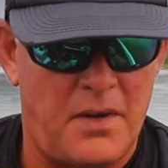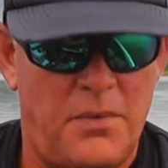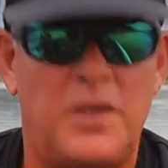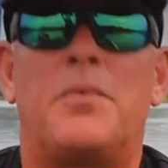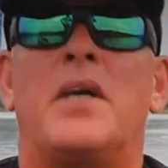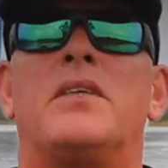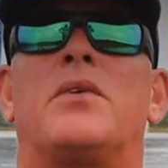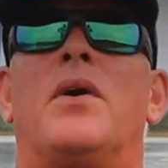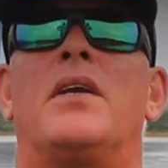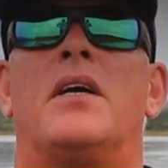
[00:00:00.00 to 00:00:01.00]
which makes
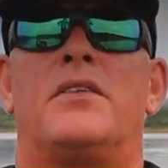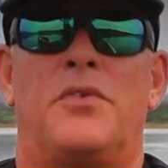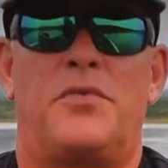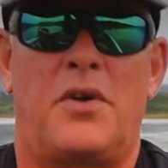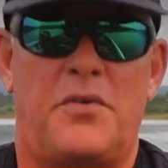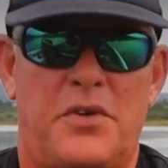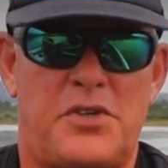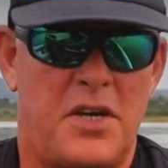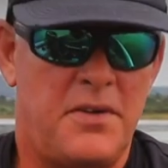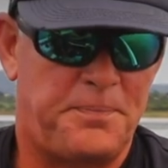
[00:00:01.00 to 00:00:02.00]
it quite nice for frog
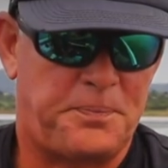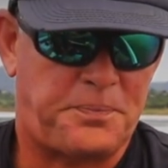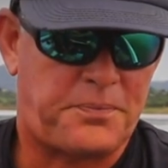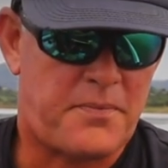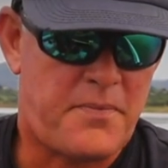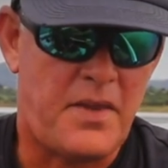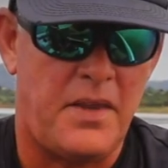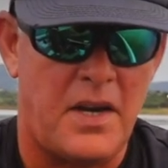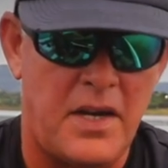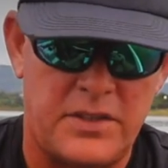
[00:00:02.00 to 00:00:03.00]
fishing.
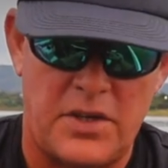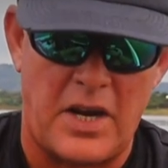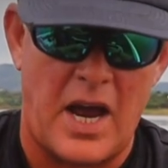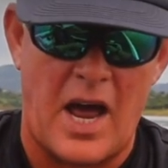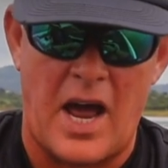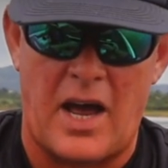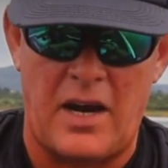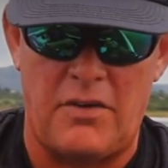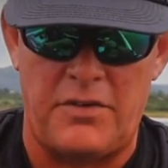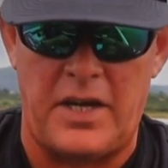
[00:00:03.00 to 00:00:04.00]
Yep. Then it's got a
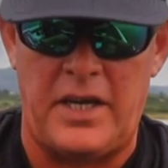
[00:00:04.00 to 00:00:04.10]
hell of an